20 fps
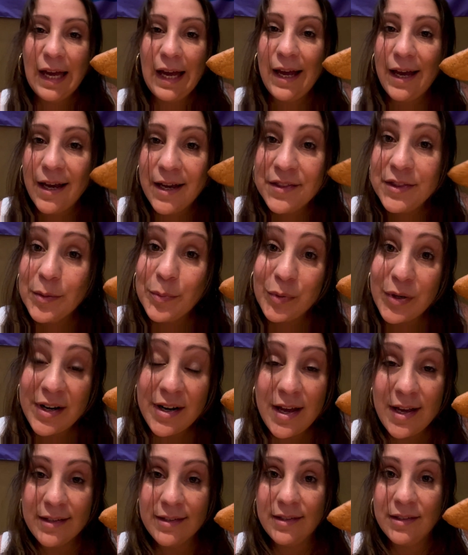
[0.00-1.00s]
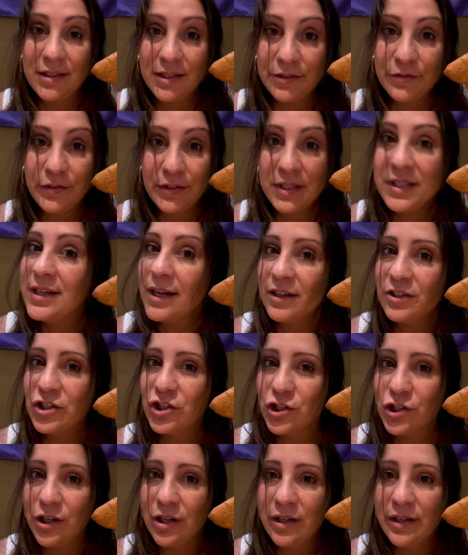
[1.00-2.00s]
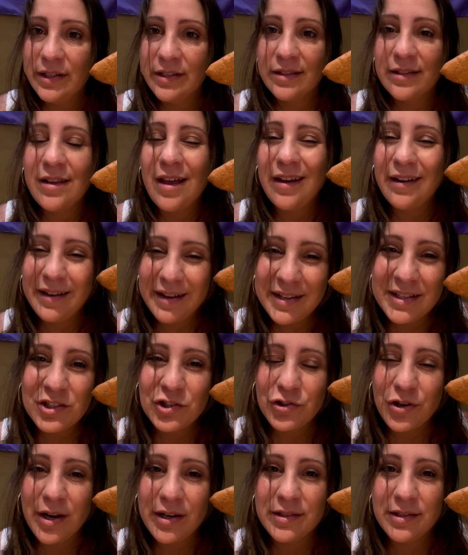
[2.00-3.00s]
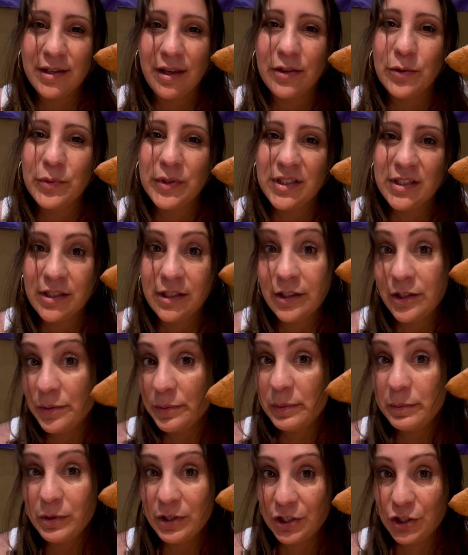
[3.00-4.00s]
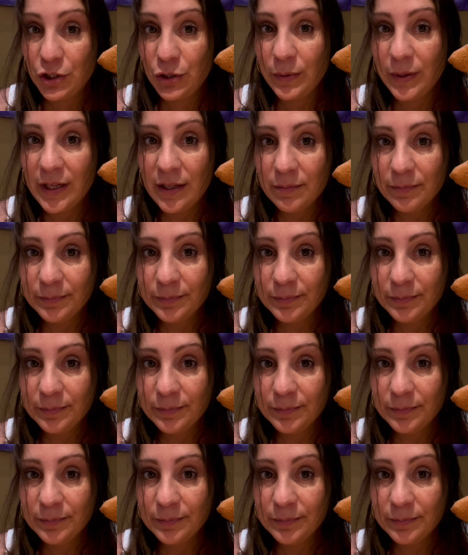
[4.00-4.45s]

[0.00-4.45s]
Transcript: and the bread has a different texture. It's not as dry as the other one. It's a little bit more chewy.